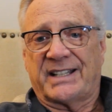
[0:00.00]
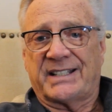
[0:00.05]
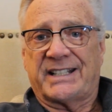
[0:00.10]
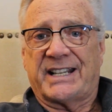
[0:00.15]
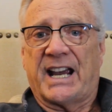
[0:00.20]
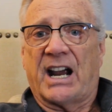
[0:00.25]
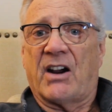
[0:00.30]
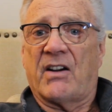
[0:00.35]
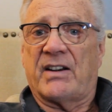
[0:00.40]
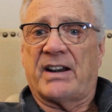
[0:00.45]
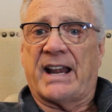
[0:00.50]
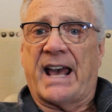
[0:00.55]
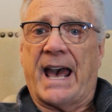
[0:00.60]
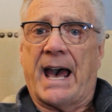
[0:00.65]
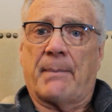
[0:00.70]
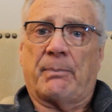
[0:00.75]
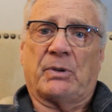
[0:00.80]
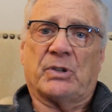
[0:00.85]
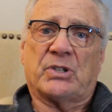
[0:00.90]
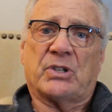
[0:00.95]
carrot and
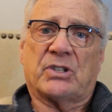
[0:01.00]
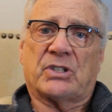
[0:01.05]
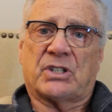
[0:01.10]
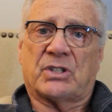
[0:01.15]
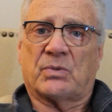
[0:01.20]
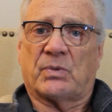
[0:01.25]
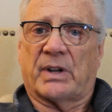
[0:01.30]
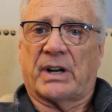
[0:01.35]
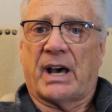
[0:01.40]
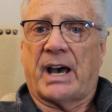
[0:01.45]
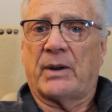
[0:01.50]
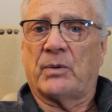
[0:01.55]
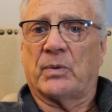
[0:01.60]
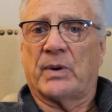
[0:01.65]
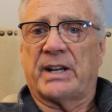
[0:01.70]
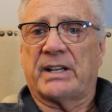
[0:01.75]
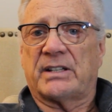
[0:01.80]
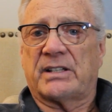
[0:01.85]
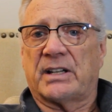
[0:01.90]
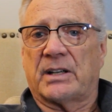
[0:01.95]
apple juice is what I
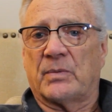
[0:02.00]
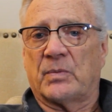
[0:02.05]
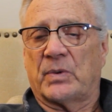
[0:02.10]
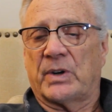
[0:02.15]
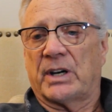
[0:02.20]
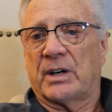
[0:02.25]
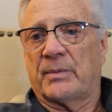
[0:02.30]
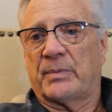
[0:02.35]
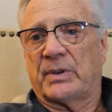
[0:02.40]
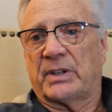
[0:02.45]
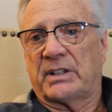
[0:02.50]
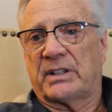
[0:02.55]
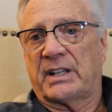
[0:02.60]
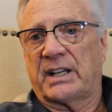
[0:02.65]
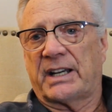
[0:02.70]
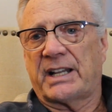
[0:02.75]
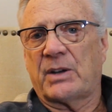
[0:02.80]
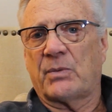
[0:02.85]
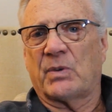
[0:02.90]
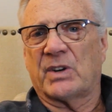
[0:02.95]
read somewhere, but
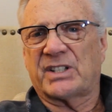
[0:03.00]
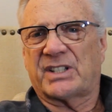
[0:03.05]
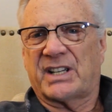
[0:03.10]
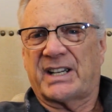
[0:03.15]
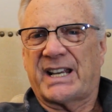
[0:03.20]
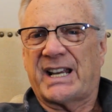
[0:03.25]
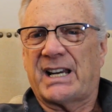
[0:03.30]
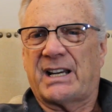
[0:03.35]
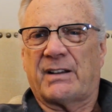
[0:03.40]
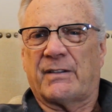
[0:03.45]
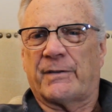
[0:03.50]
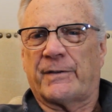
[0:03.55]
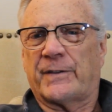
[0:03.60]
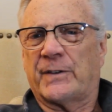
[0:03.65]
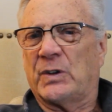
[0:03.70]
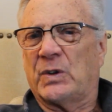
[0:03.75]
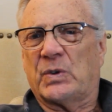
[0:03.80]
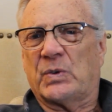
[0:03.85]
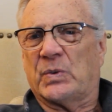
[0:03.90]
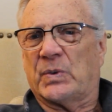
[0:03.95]
that he wasn't eating
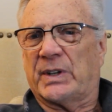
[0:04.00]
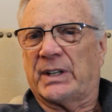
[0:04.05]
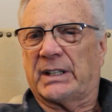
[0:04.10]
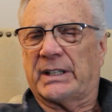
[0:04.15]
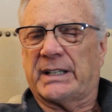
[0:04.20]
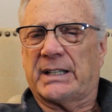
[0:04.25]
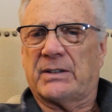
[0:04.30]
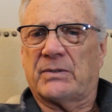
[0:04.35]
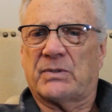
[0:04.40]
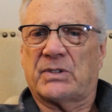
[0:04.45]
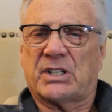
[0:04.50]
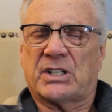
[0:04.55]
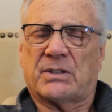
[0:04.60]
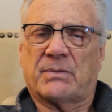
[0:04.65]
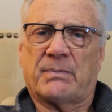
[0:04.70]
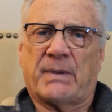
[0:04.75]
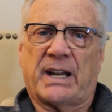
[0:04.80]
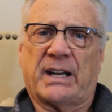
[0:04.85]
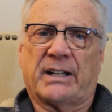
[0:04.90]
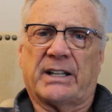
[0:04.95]
food really. He was
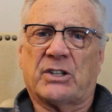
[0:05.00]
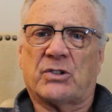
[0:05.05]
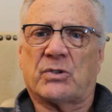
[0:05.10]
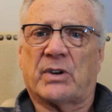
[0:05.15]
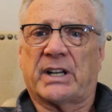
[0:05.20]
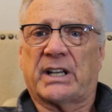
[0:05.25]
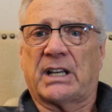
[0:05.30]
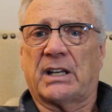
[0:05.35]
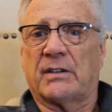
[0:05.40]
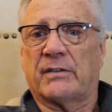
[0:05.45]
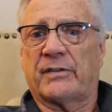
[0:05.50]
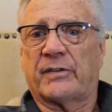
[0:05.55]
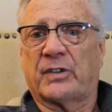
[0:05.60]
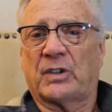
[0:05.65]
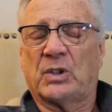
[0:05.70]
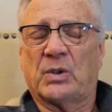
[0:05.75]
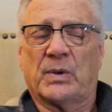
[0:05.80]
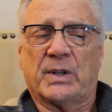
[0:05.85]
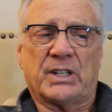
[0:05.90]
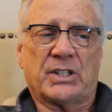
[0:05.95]
just mainly drinking
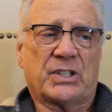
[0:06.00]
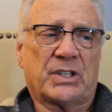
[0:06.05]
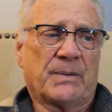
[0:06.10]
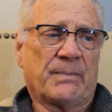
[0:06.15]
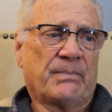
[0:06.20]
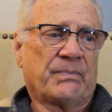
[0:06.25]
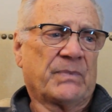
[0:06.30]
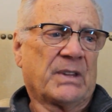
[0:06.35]
fluids.